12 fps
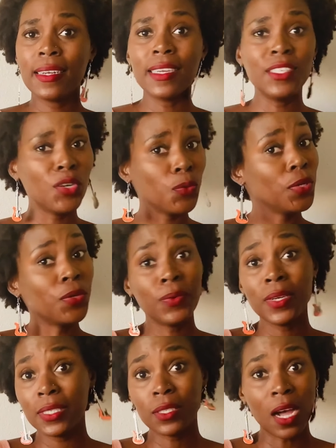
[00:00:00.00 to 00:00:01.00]
I know we don't
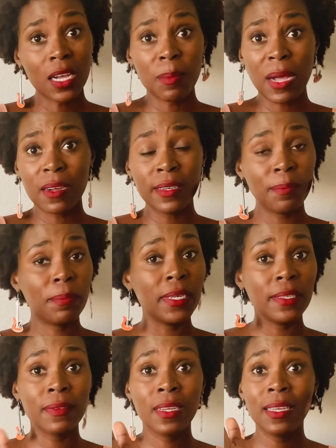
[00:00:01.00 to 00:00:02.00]
wanna talk about it,
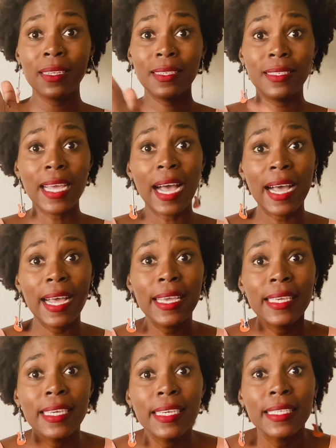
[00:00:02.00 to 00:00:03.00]
but
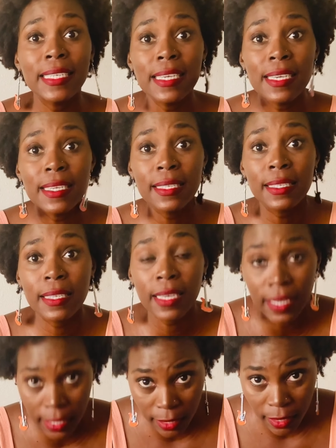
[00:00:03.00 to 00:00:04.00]
diet is
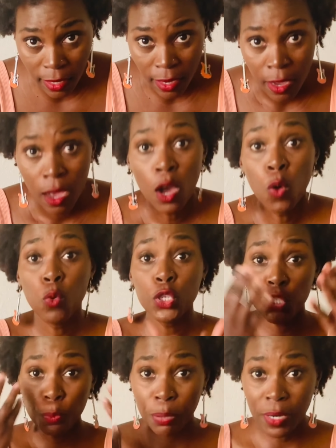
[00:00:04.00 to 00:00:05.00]
key. What
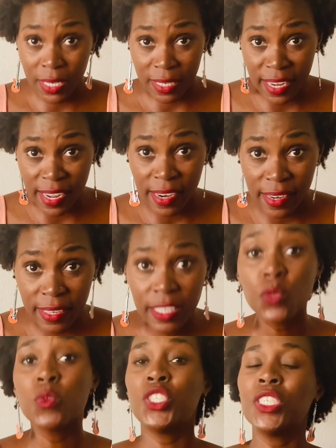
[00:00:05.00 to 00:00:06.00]
you put in there is
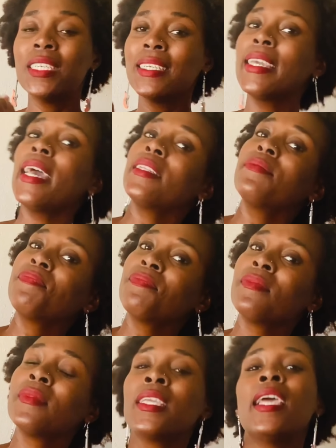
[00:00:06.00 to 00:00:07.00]
what you're gonna get.
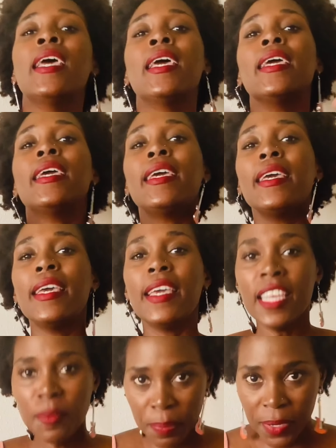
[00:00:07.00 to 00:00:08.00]

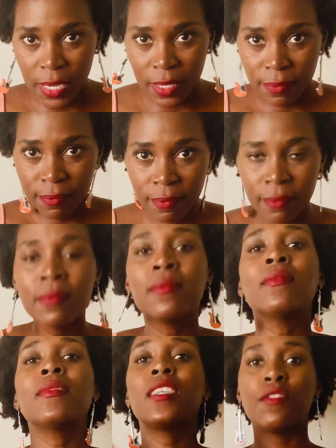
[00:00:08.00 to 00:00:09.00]
Input
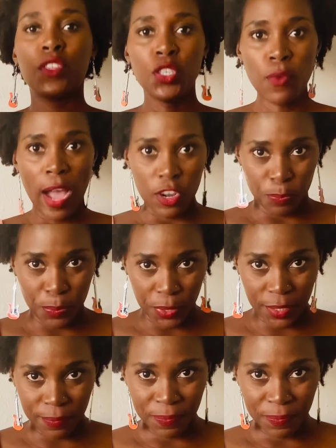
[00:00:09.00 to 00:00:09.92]
gives you output.